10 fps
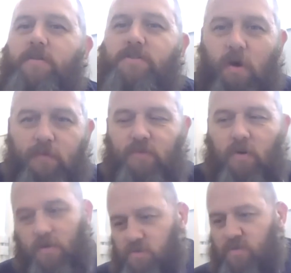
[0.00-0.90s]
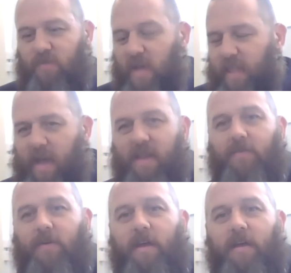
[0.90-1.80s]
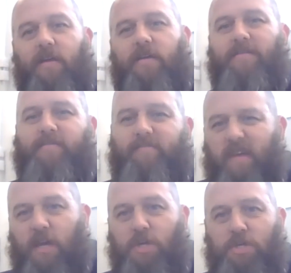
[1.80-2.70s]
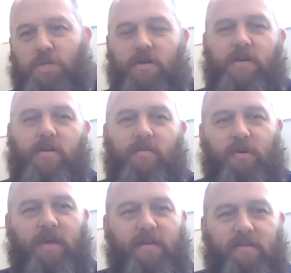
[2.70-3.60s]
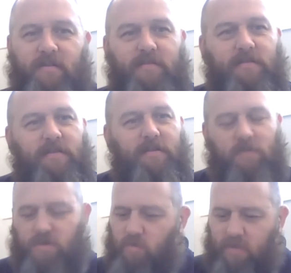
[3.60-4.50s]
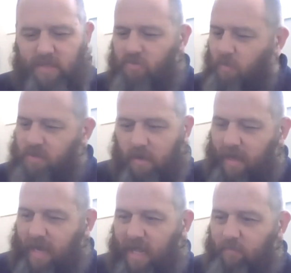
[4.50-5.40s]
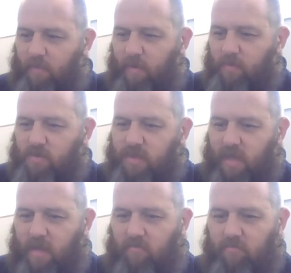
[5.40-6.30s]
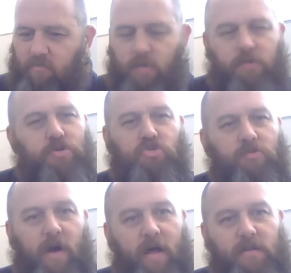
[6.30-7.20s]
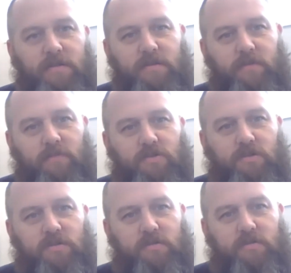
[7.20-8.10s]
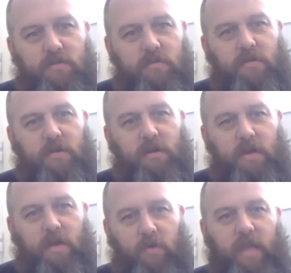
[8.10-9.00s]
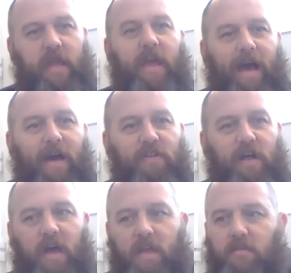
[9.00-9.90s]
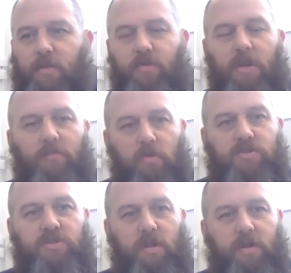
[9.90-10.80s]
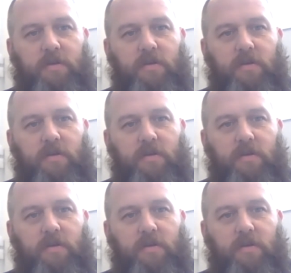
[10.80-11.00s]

soft rock and stuff like that anyway, ish. But then, as soon as I dropped onto that album, it was just something else. It went in car for like 3 months solid,